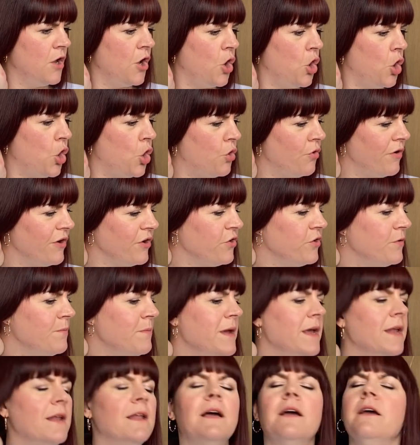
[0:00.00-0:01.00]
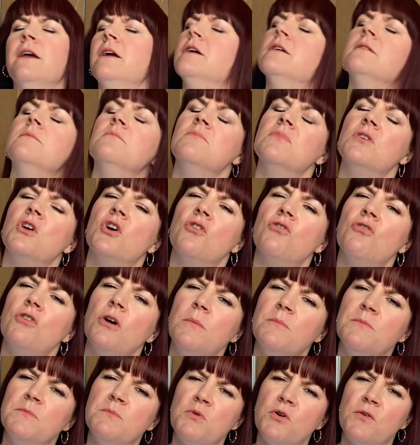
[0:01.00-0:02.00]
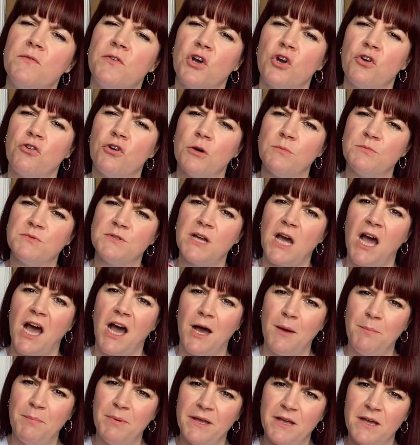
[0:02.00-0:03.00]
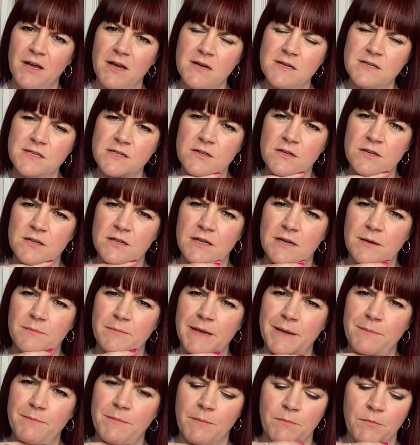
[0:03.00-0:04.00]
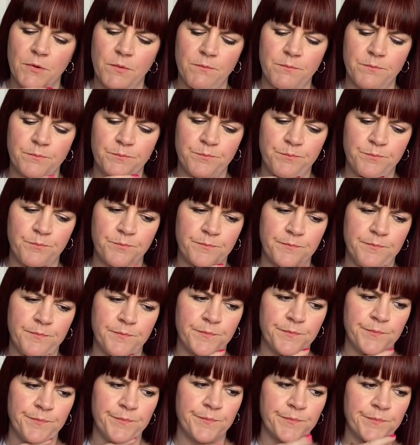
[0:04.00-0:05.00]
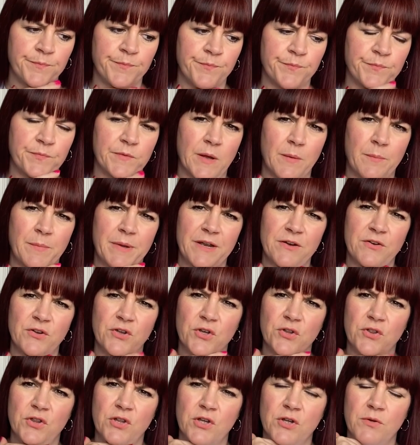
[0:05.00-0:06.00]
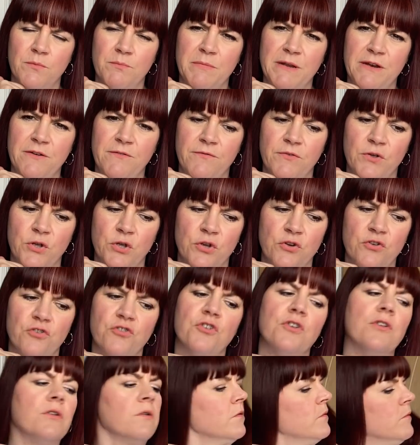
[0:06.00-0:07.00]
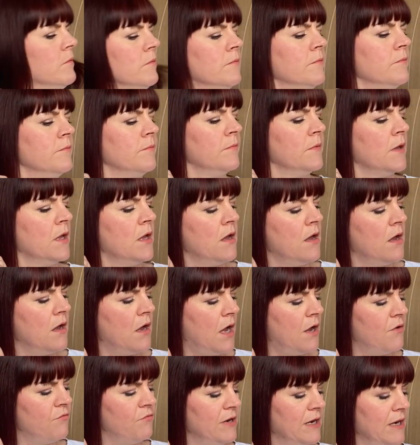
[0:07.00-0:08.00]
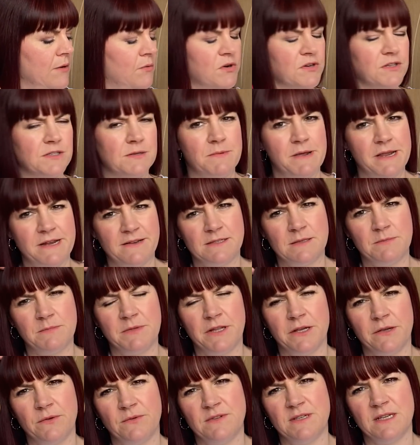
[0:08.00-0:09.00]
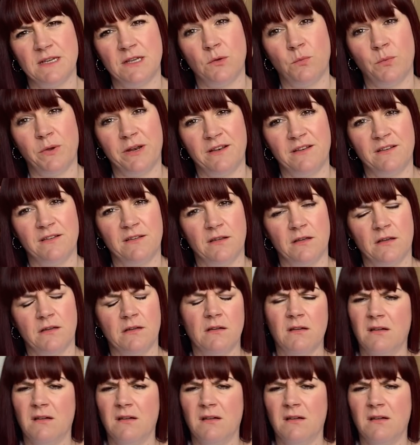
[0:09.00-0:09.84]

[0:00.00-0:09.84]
Or I could make like more of a cropped Harper cardigan that I made my mum. I made her the mid version. I really want to make some of those in the winter.